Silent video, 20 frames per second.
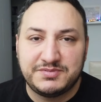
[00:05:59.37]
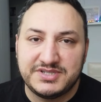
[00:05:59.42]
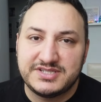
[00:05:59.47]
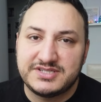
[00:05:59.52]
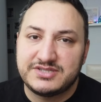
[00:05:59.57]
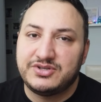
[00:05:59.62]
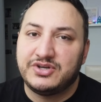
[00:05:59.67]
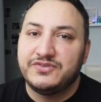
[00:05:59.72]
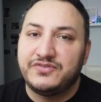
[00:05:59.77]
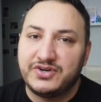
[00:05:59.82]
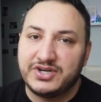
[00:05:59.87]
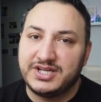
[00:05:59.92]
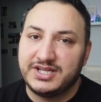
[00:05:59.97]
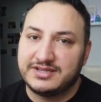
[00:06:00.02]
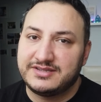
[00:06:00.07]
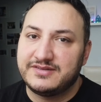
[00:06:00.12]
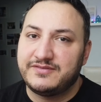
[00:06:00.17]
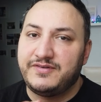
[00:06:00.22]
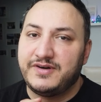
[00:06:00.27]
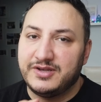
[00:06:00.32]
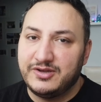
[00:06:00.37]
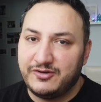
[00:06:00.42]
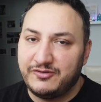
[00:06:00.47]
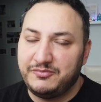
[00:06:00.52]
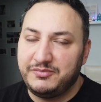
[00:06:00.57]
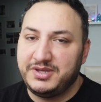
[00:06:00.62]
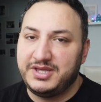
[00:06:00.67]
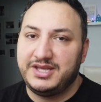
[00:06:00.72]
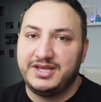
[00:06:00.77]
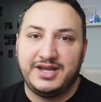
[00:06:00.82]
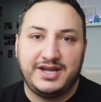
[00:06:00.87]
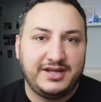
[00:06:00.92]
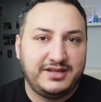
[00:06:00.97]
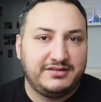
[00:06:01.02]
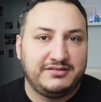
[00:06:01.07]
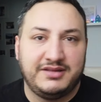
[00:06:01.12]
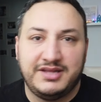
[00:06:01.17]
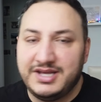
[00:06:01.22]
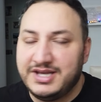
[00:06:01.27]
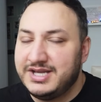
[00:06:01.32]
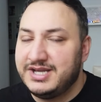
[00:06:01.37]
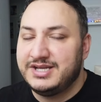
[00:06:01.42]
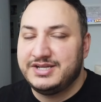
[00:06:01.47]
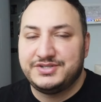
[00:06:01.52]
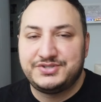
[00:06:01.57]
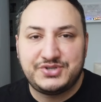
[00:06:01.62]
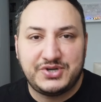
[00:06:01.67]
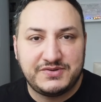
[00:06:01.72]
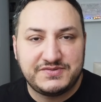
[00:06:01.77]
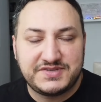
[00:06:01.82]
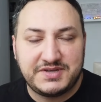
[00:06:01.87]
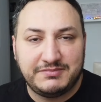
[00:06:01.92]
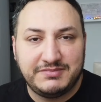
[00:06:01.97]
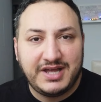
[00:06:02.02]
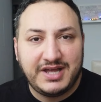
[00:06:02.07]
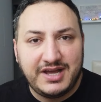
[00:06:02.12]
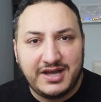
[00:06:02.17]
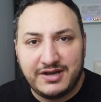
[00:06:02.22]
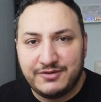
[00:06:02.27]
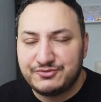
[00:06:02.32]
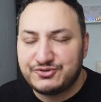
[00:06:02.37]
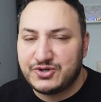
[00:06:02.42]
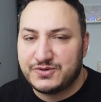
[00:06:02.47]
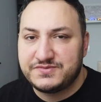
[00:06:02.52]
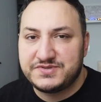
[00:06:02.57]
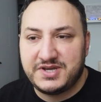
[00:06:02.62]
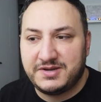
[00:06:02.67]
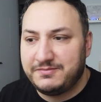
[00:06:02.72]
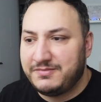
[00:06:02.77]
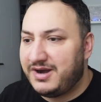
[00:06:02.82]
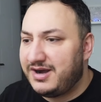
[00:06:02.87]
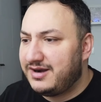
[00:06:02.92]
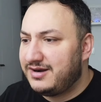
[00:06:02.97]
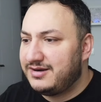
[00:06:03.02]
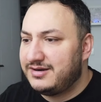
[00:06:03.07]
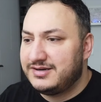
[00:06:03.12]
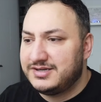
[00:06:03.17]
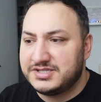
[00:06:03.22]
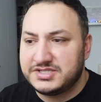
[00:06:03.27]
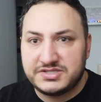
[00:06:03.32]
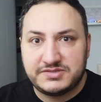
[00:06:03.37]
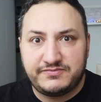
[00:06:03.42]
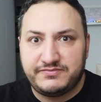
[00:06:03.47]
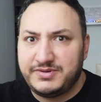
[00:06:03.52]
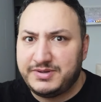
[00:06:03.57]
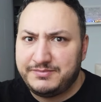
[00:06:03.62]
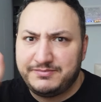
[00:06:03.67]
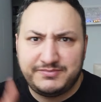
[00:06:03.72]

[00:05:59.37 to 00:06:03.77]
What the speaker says: Please don't forget to follow me and show love, show some hearts,